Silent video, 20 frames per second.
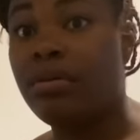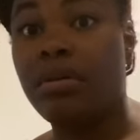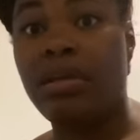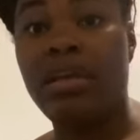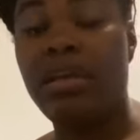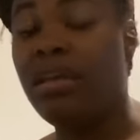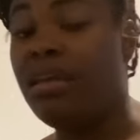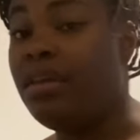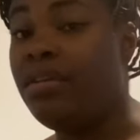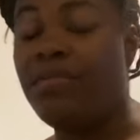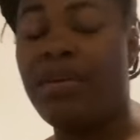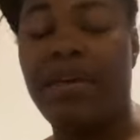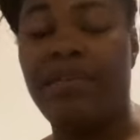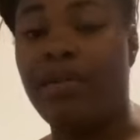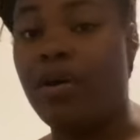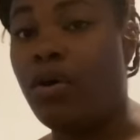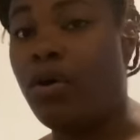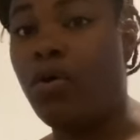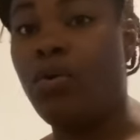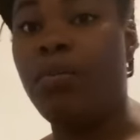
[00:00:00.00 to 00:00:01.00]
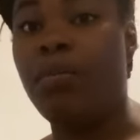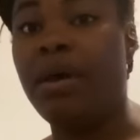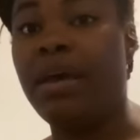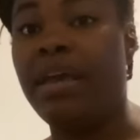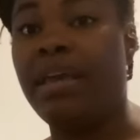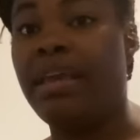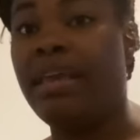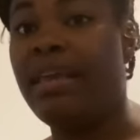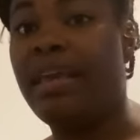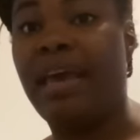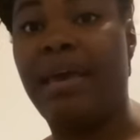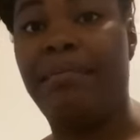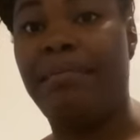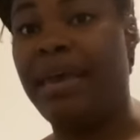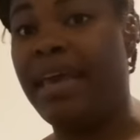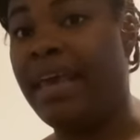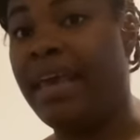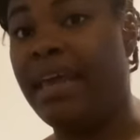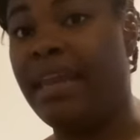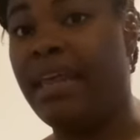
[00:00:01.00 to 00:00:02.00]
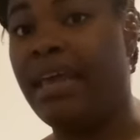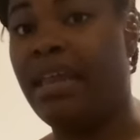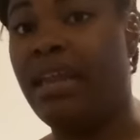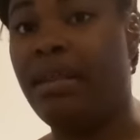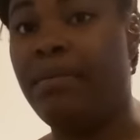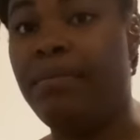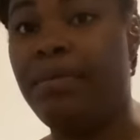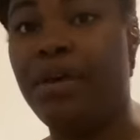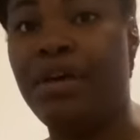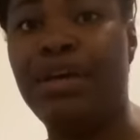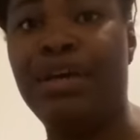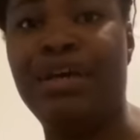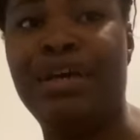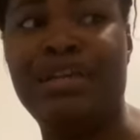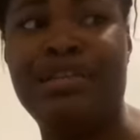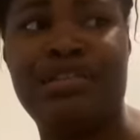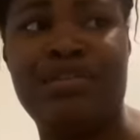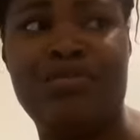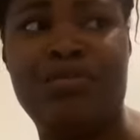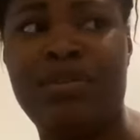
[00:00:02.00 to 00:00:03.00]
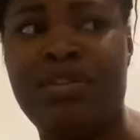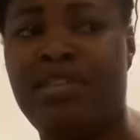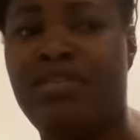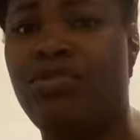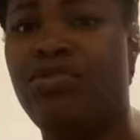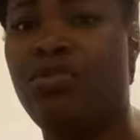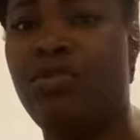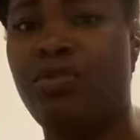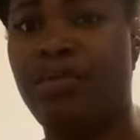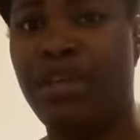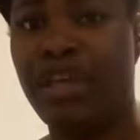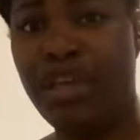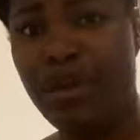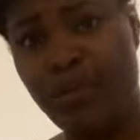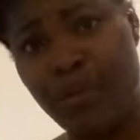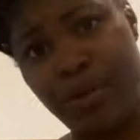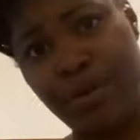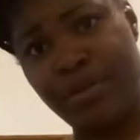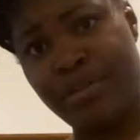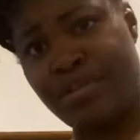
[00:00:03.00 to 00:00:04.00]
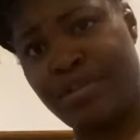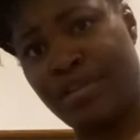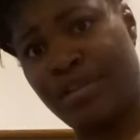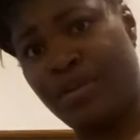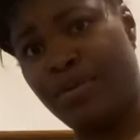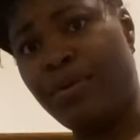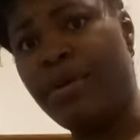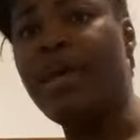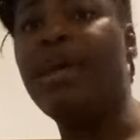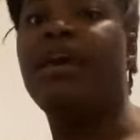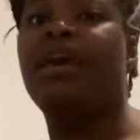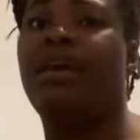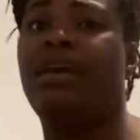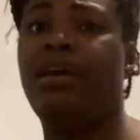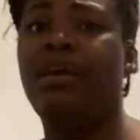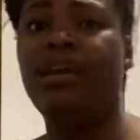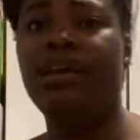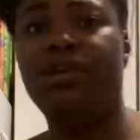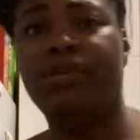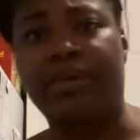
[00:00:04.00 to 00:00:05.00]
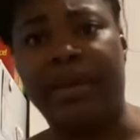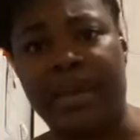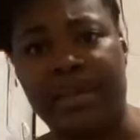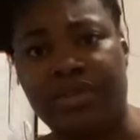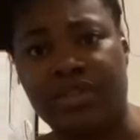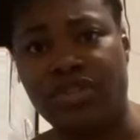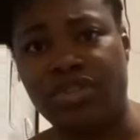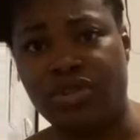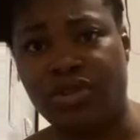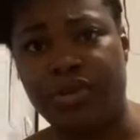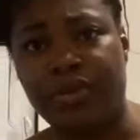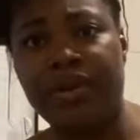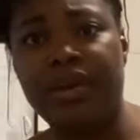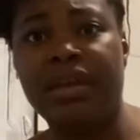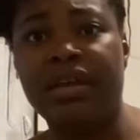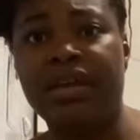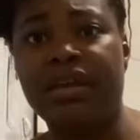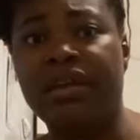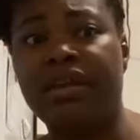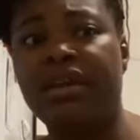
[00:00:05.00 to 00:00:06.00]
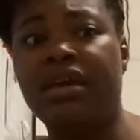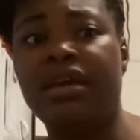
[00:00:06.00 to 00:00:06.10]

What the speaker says: He didn't even have the whole month. He got mad at it because it wasn't doing what he wanted to do. And he cracked the screen.